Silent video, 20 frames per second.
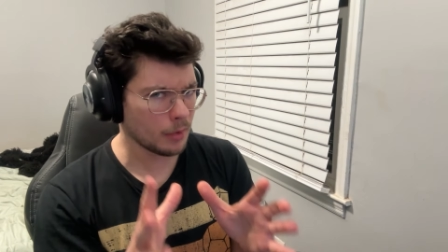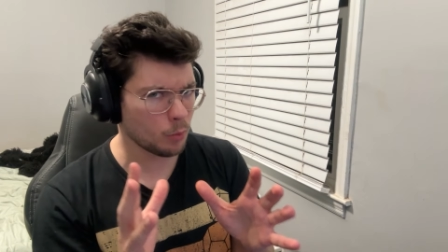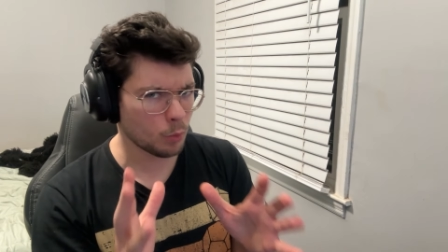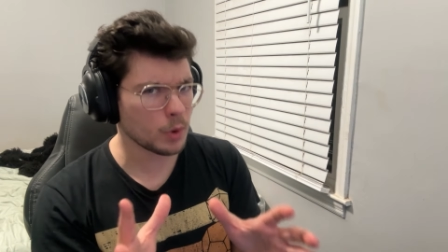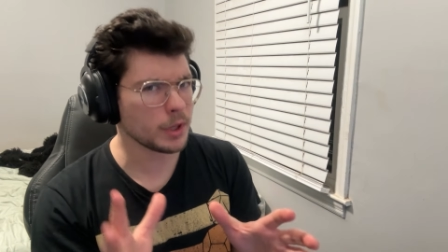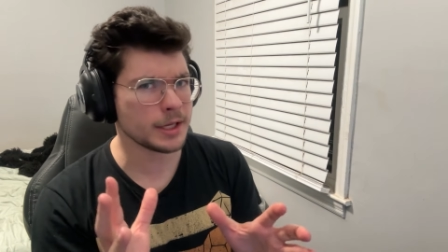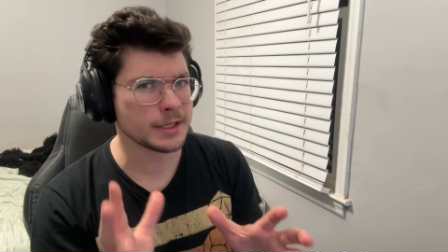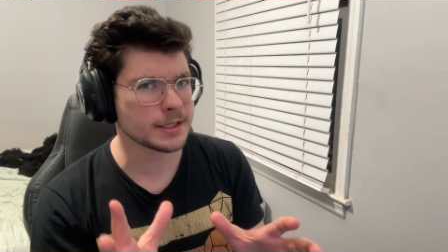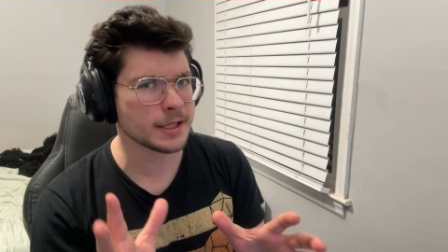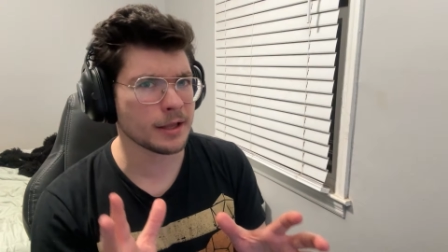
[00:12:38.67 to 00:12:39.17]

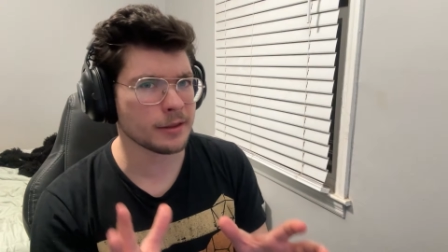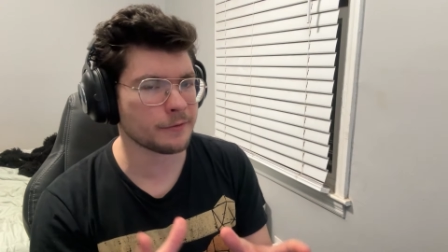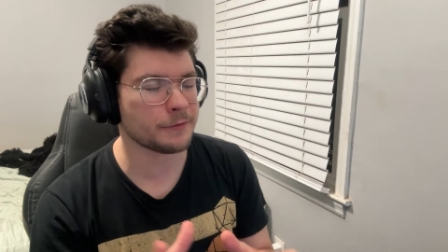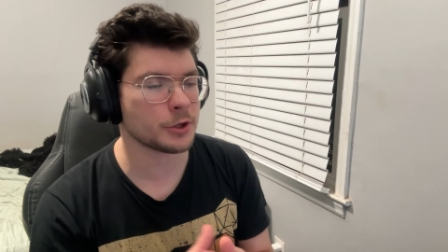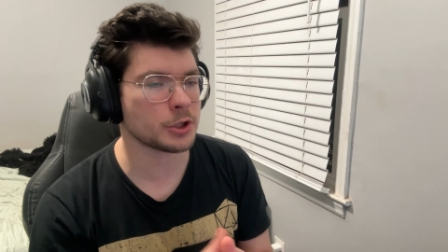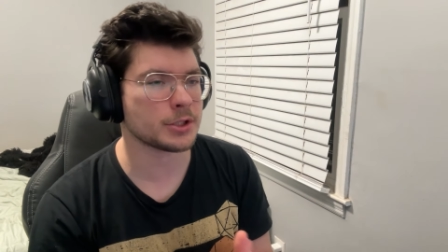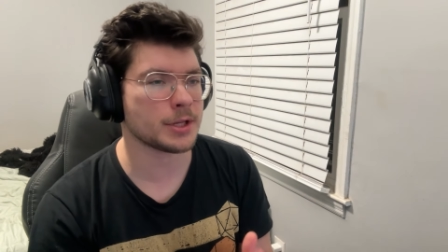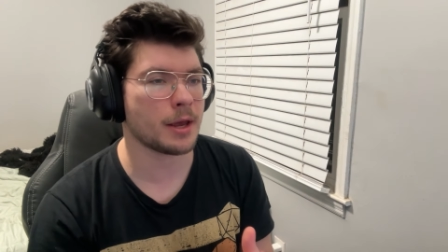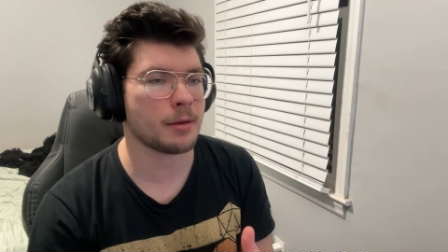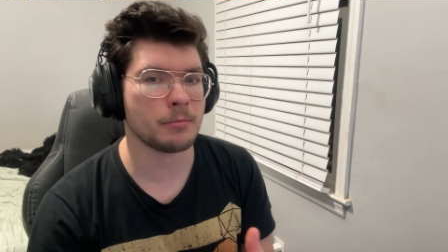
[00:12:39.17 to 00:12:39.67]
it's not the
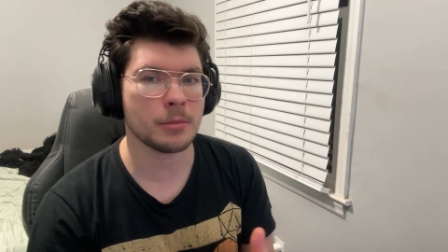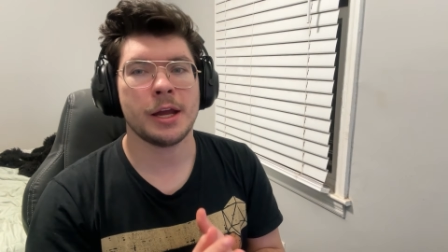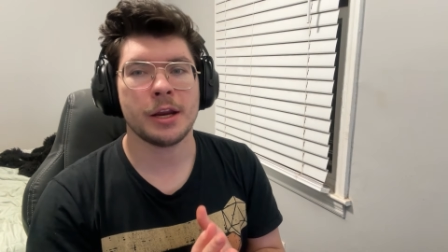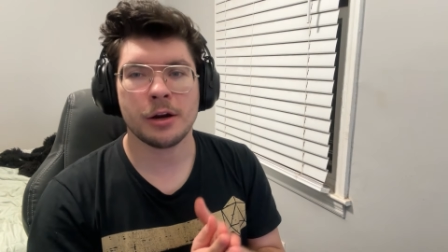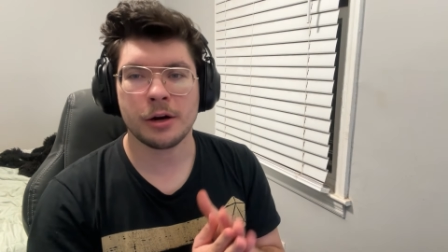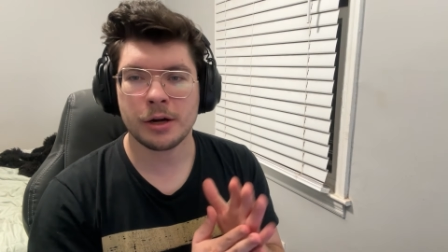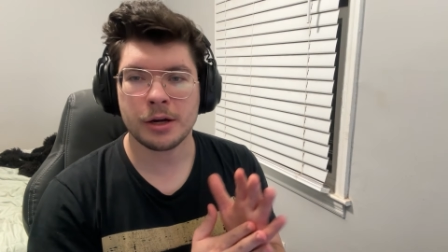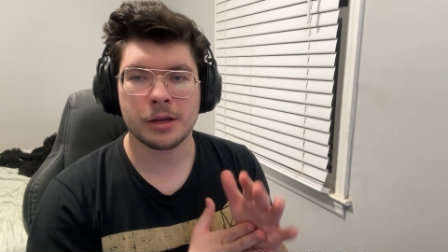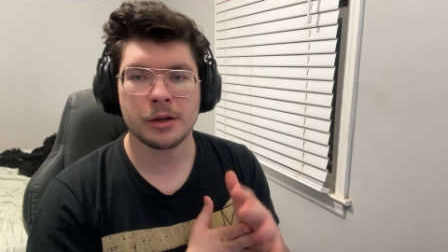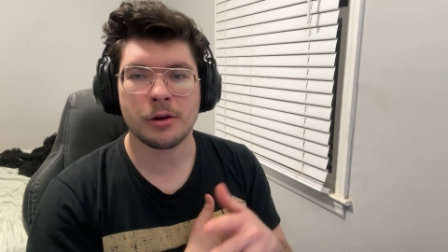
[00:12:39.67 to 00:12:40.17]
first time. I
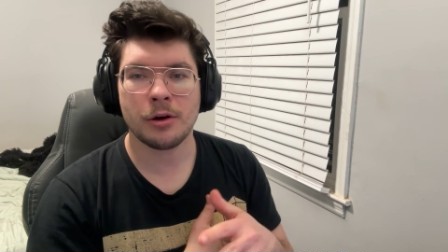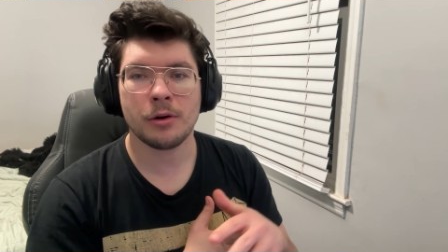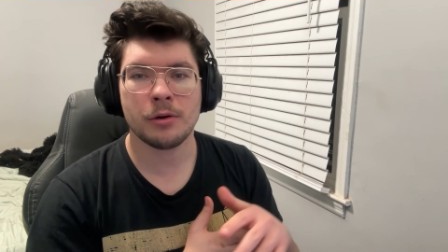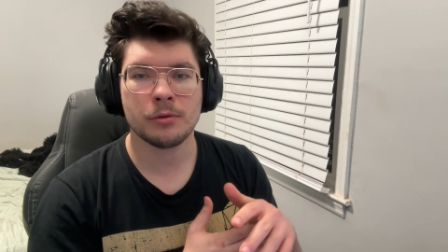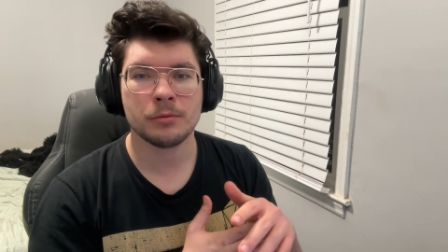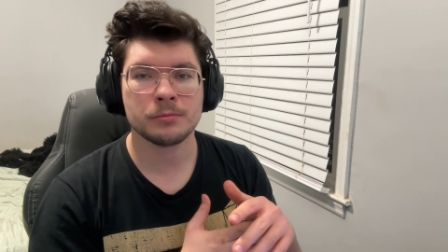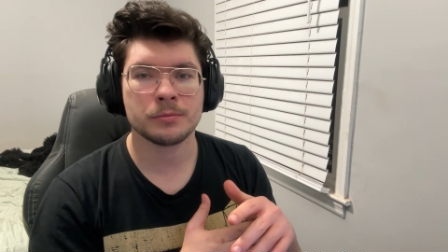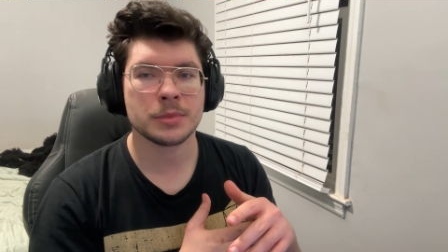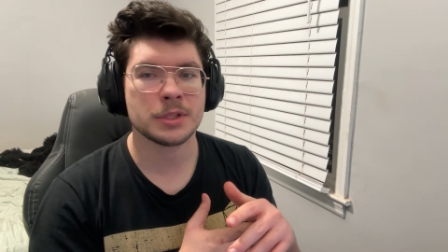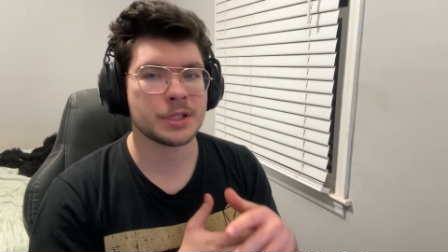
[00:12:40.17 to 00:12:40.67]
already
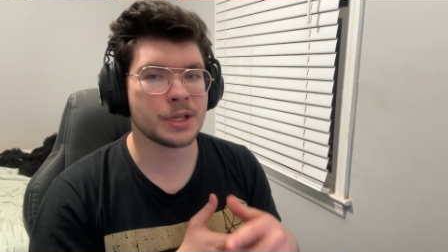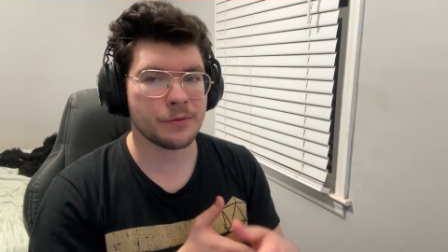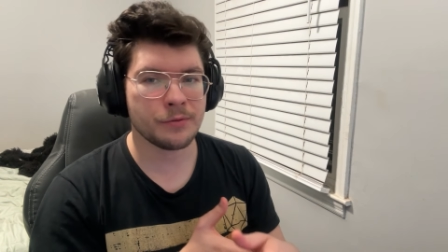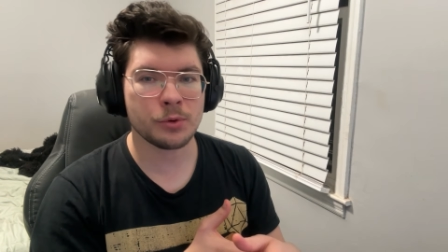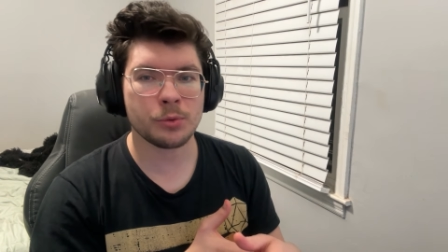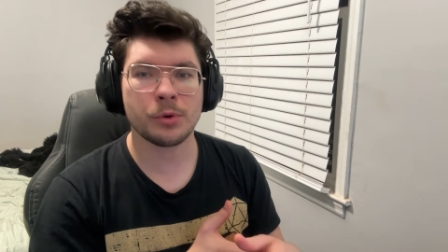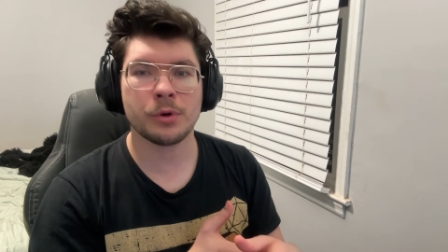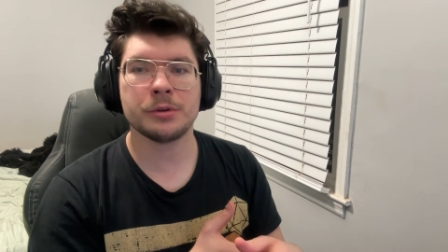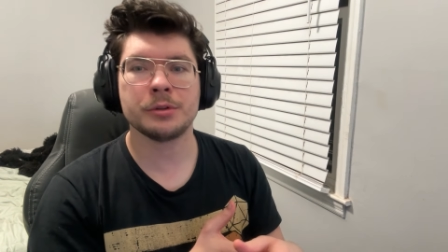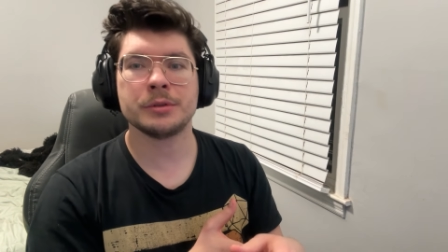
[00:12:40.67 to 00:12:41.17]
know
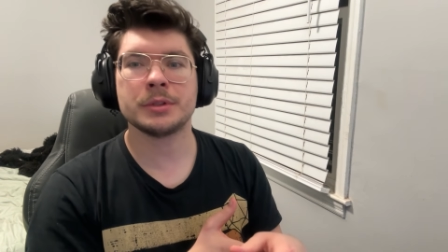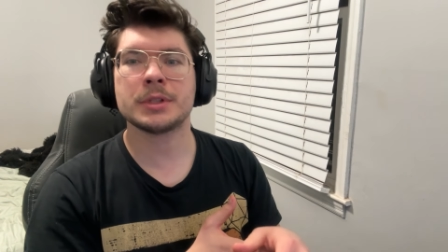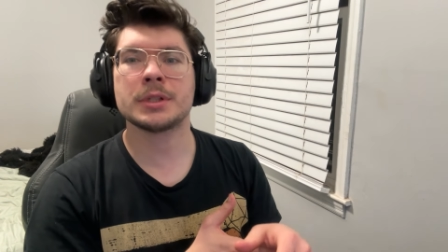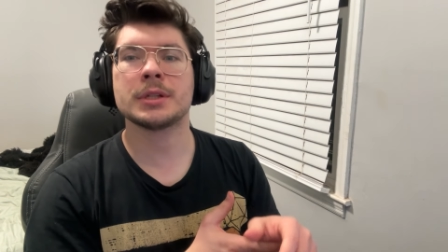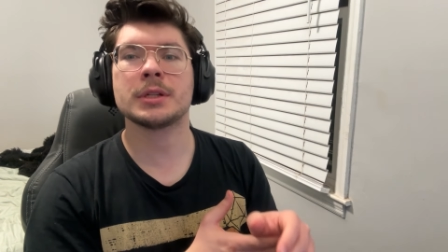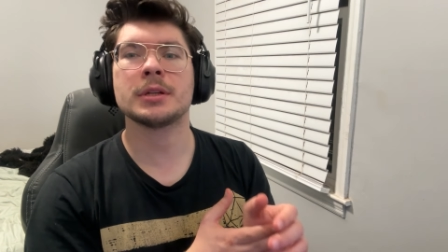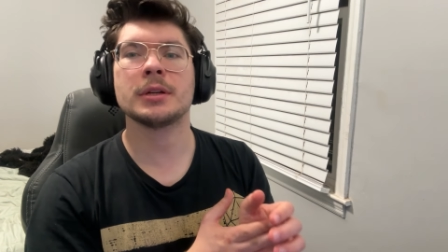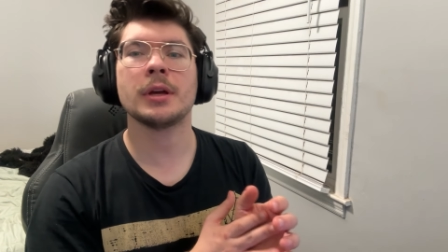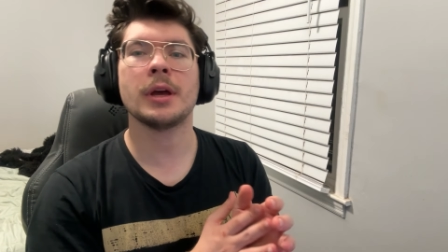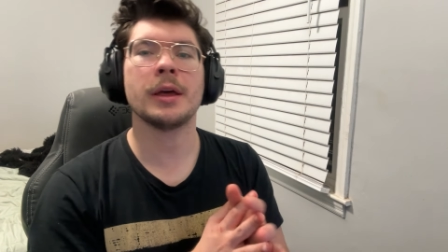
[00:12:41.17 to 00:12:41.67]
Stephen
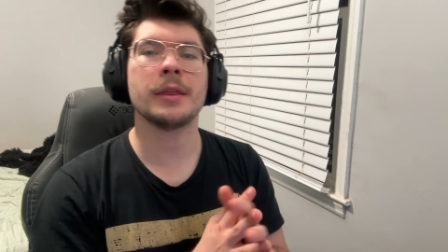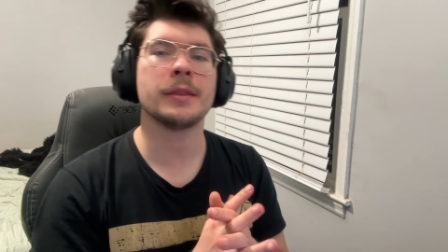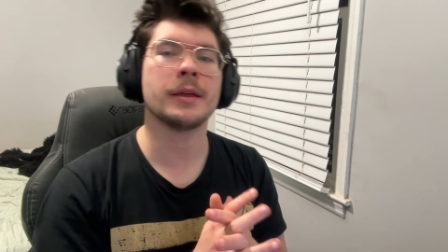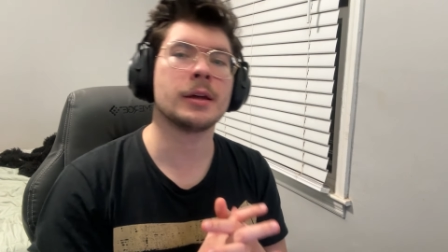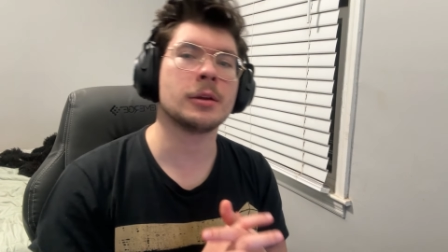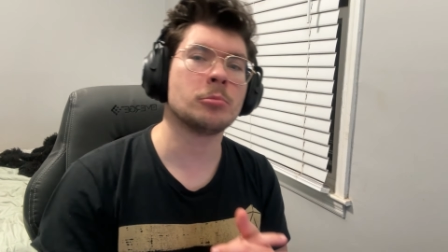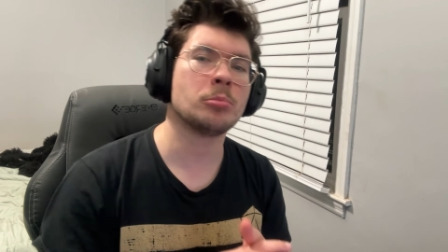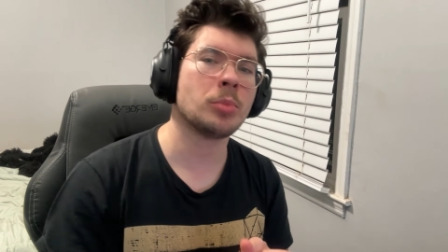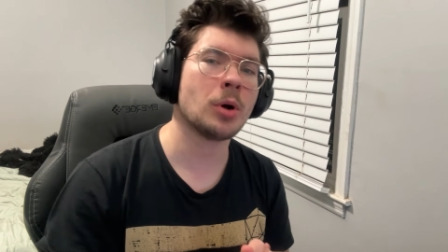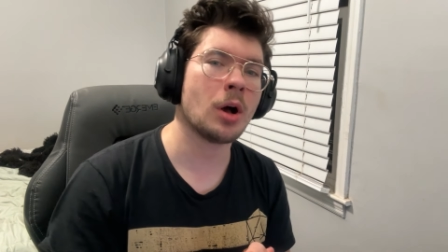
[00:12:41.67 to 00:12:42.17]
Root and
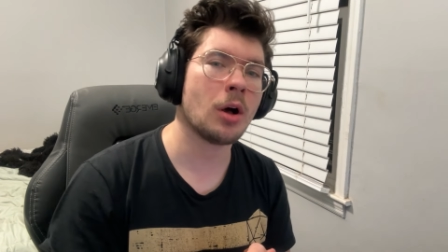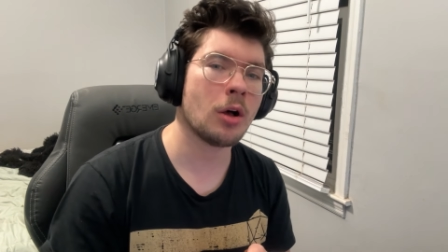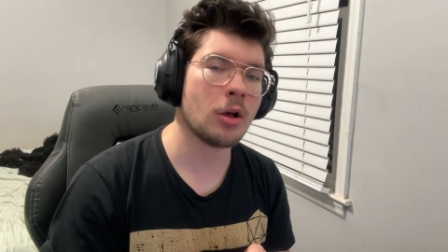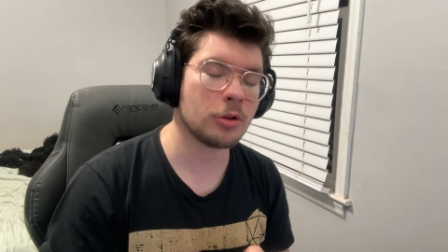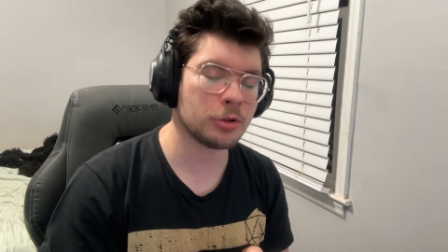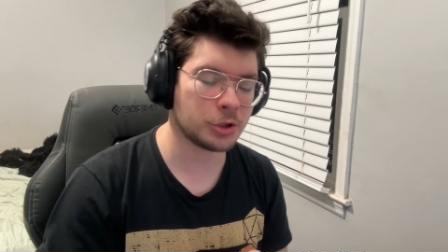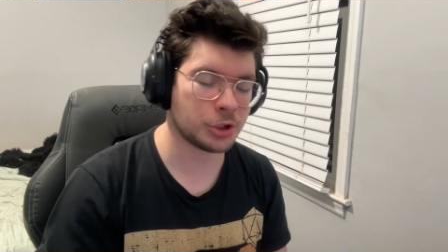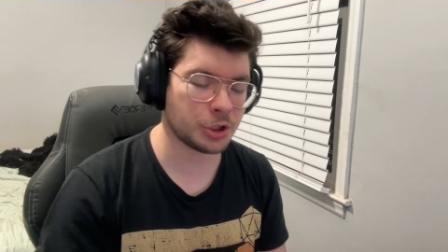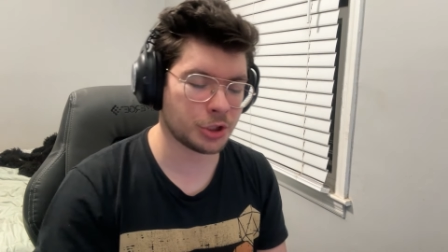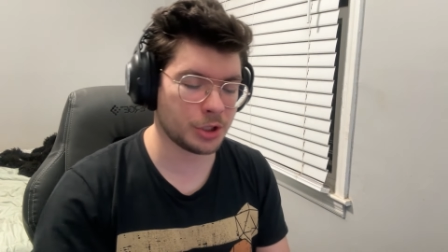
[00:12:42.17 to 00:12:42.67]
then
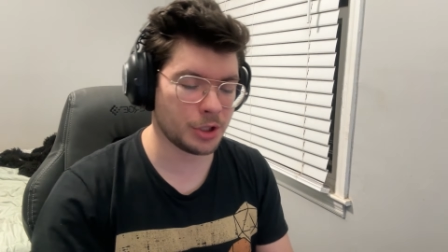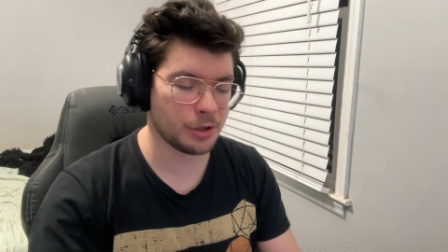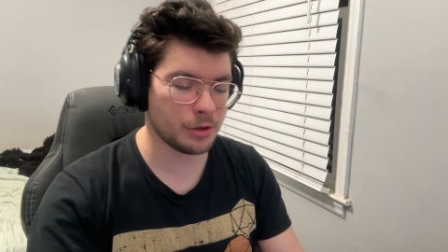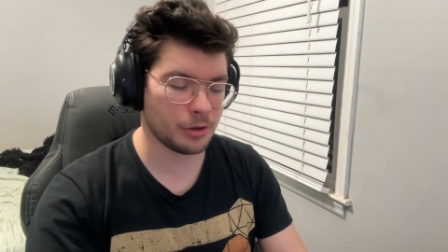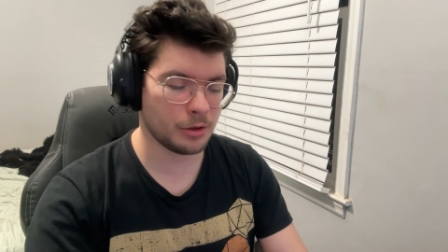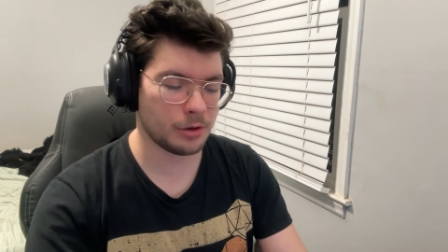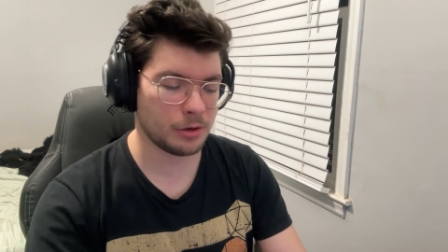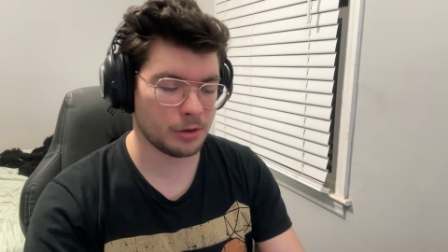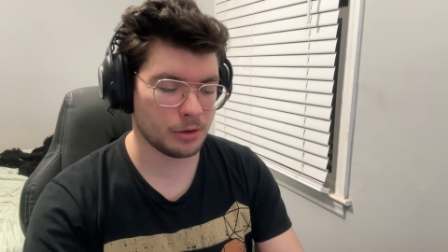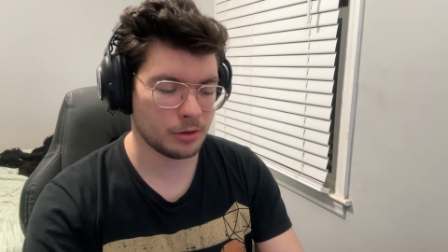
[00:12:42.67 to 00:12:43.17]
Paul
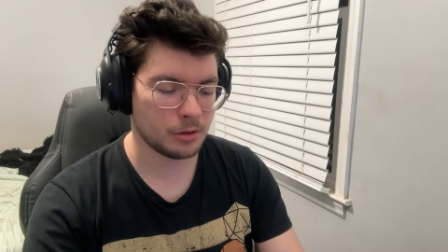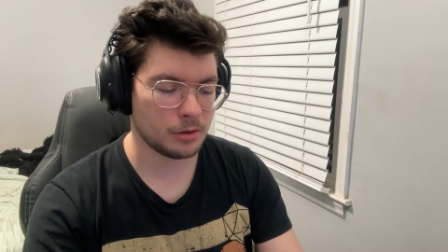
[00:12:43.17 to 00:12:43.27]
Scheer.